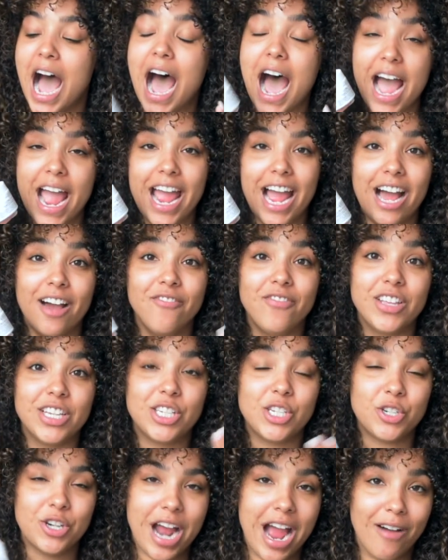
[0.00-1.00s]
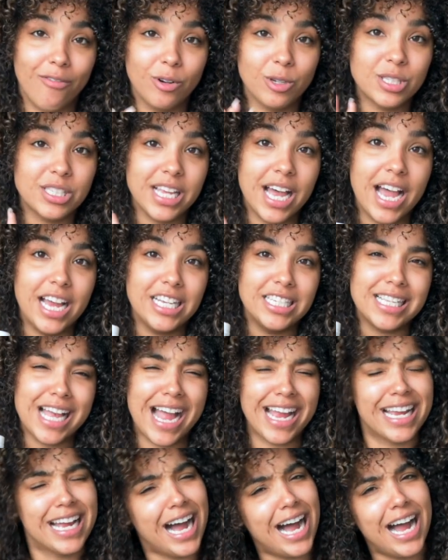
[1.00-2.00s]
I have this travel size
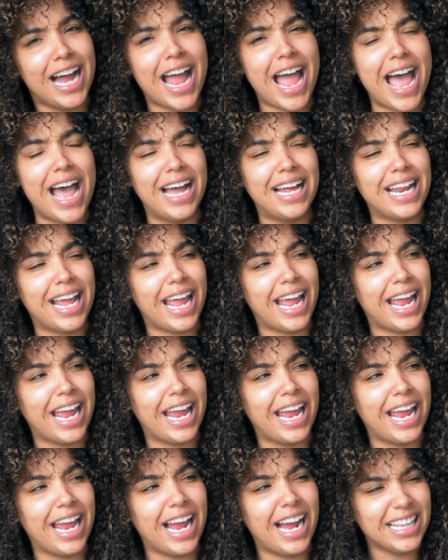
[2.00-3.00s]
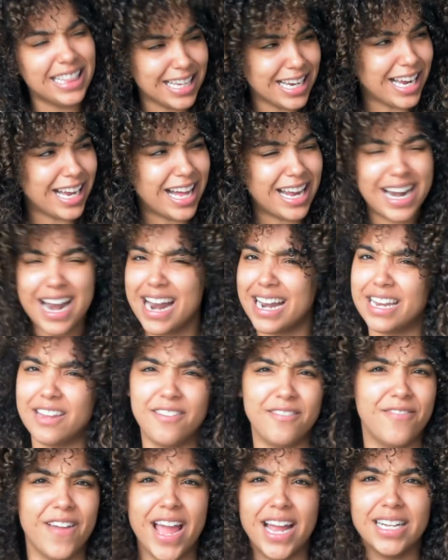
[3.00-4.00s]
I got at a, I think I got it at an
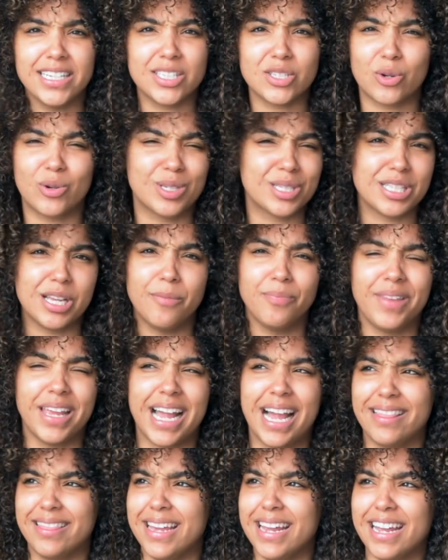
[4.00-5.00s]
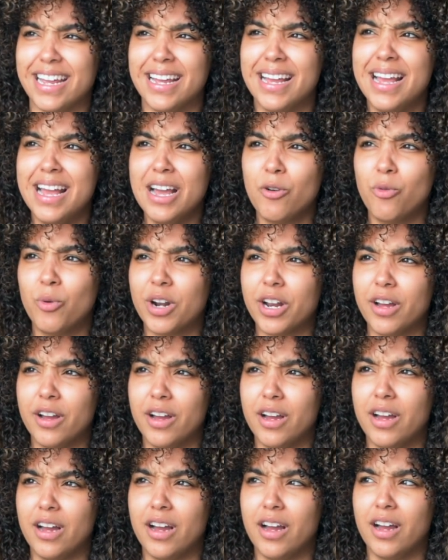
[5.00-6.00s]
event or something. I think when
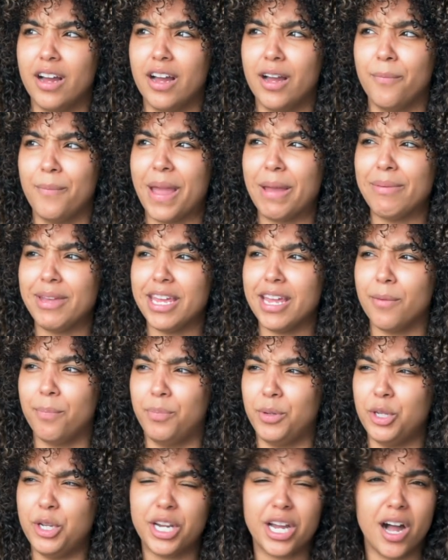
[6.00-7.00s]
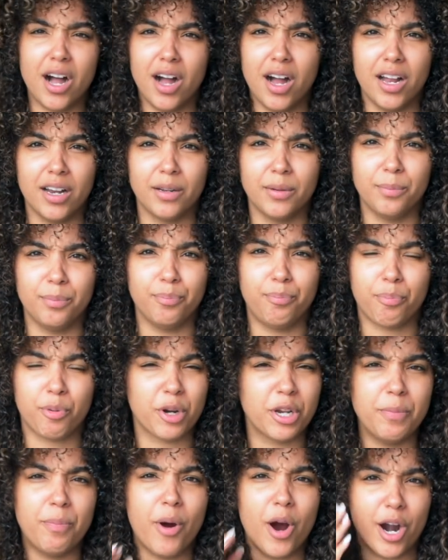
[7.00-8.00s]
a maybe a BeautyCon
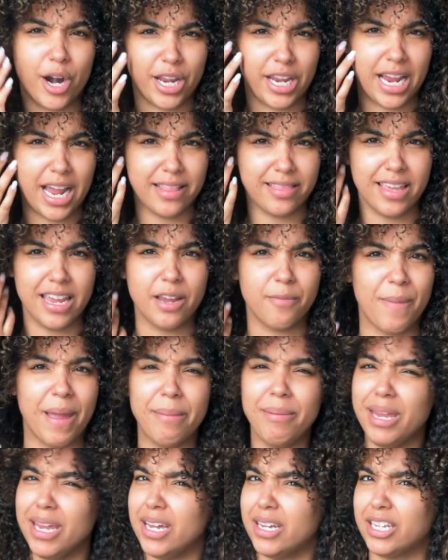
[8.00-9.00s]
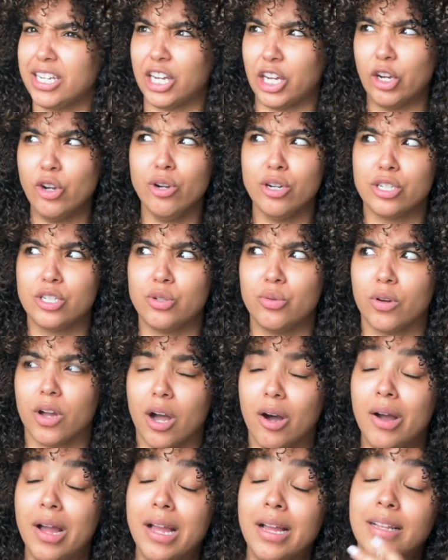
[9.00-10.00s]
pre-party, I think maybe a year or two
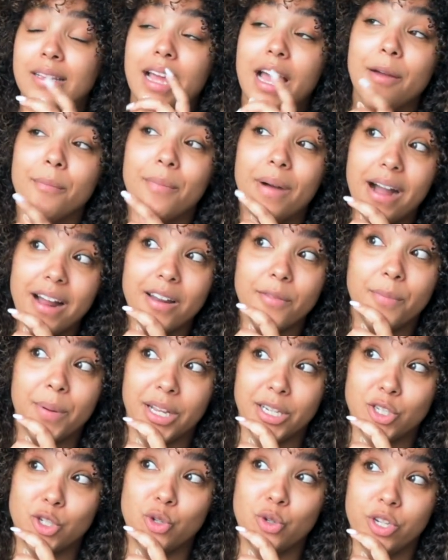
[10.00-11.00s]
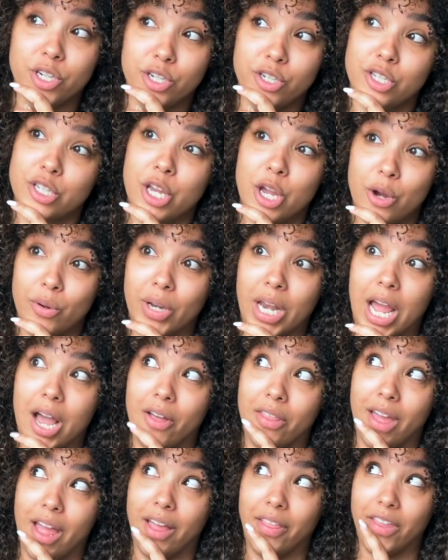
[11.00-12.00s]
ago. That might have been two years ago
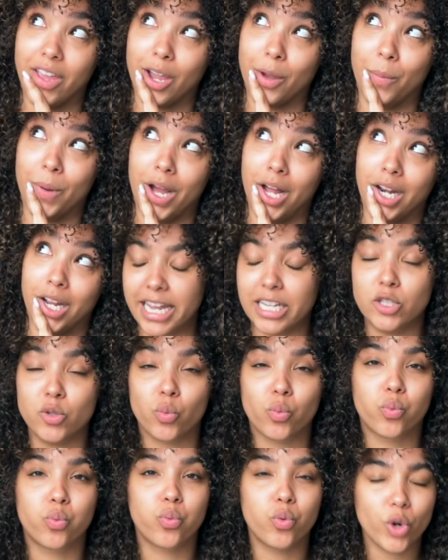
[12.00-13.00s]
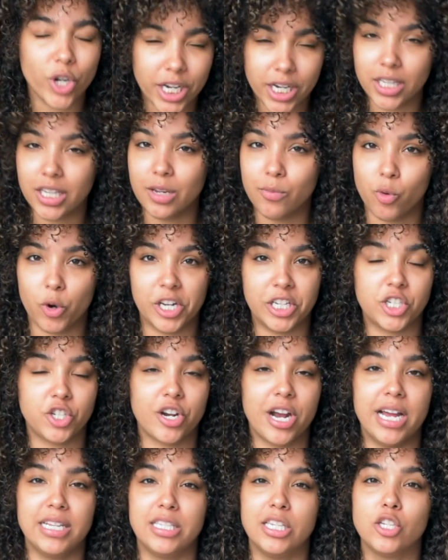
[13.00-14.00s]
now that I think about it. It's really
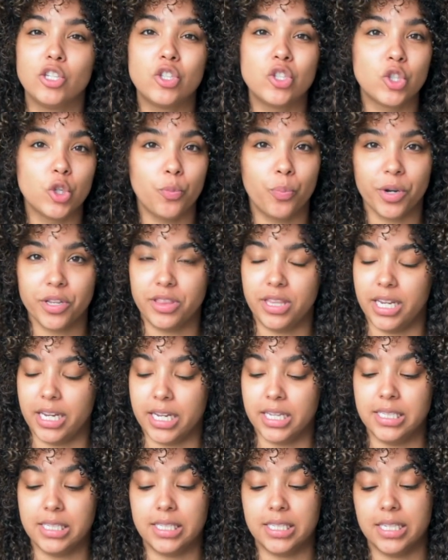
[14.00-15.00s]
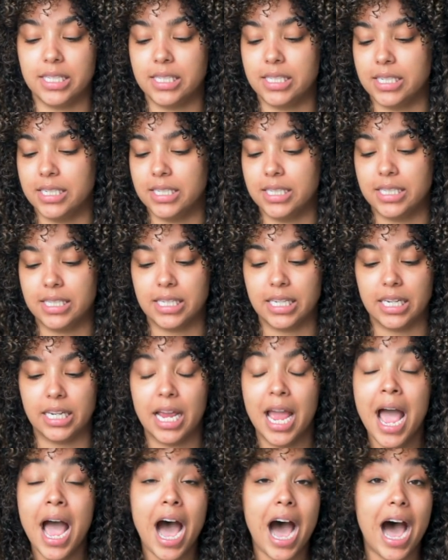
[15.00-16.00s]
moisturizing, super thick
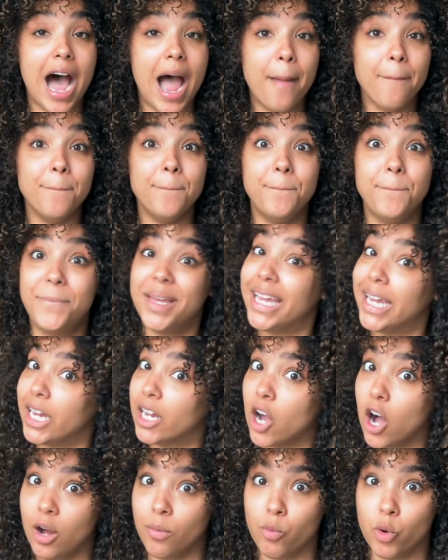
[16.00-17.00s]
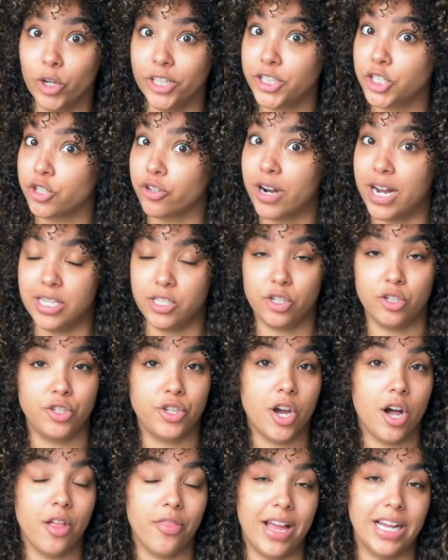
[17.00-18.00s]
consistency. I'm big on moisturizers,
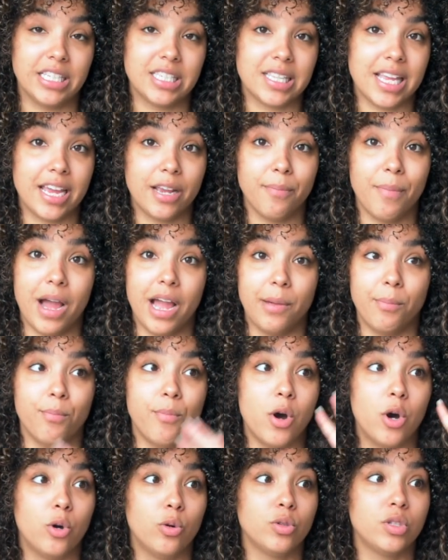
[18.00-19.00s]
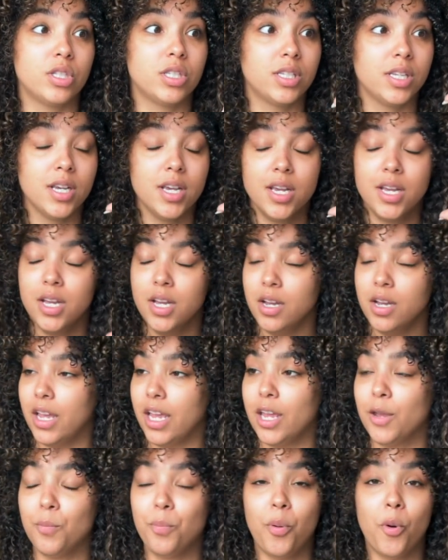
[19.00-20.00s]
y'all. That's like my most
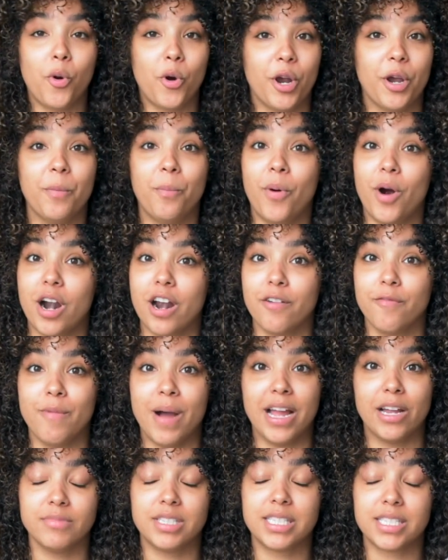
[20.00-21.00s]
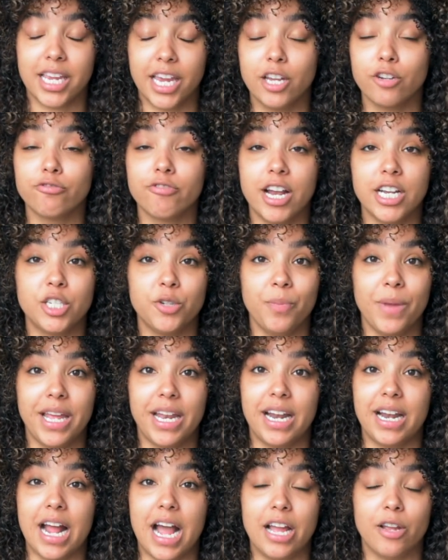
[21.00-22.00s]
important part of my skin
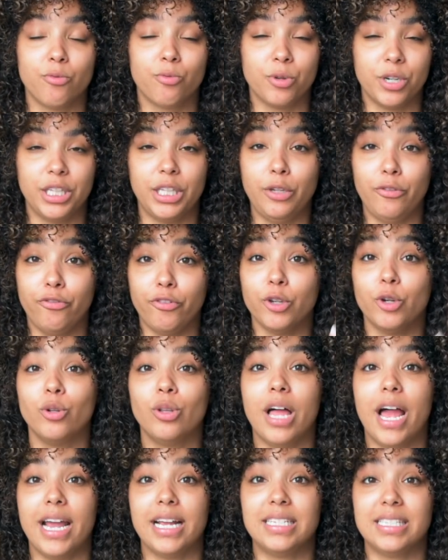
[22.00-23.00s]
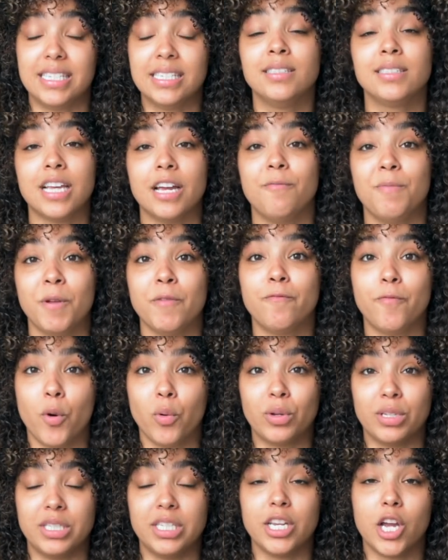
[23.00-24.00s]
regimen and I really feel like since I've been
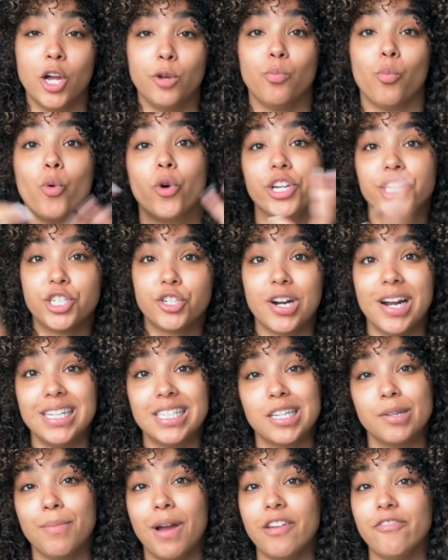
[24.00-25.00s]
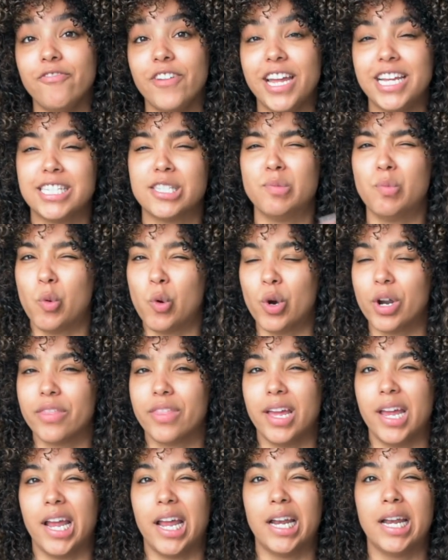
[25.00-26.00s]
focusing on moisturizing my face more
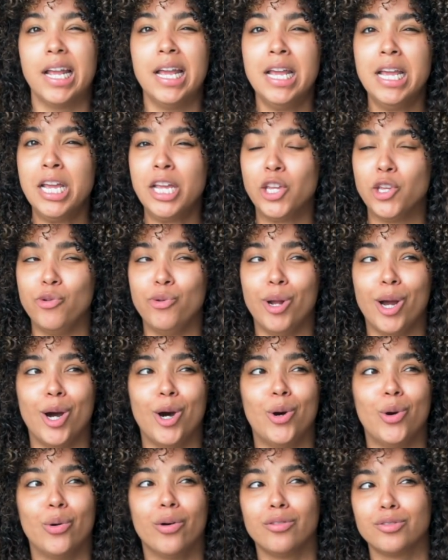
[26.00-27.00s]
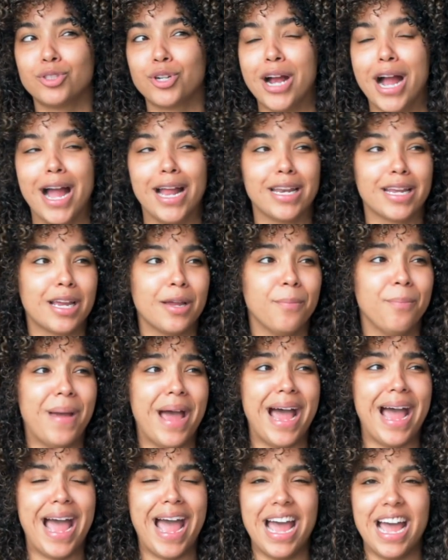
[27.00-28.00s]
than you know trying to
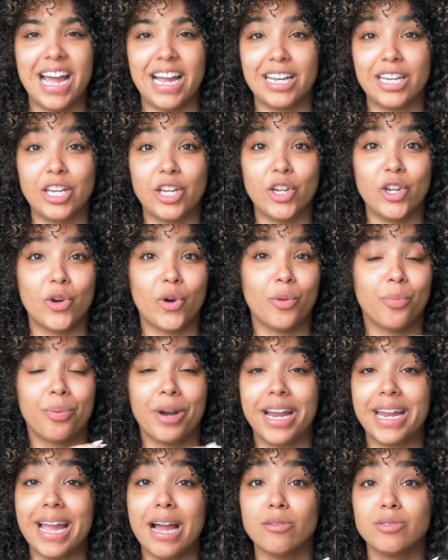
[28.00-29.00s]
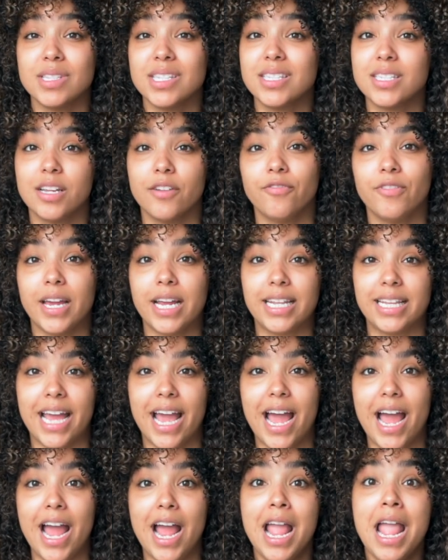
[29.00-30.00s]
combat acne or breakouts and stuff like
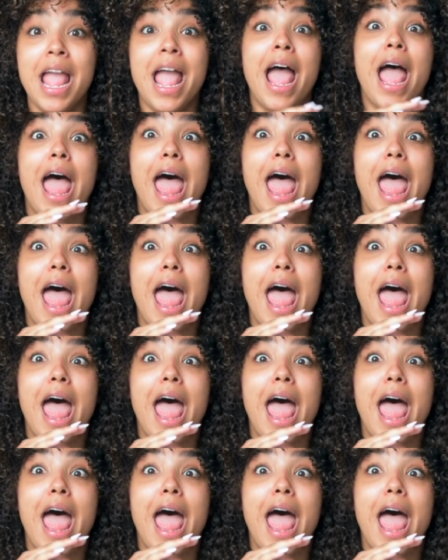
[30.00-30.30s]
that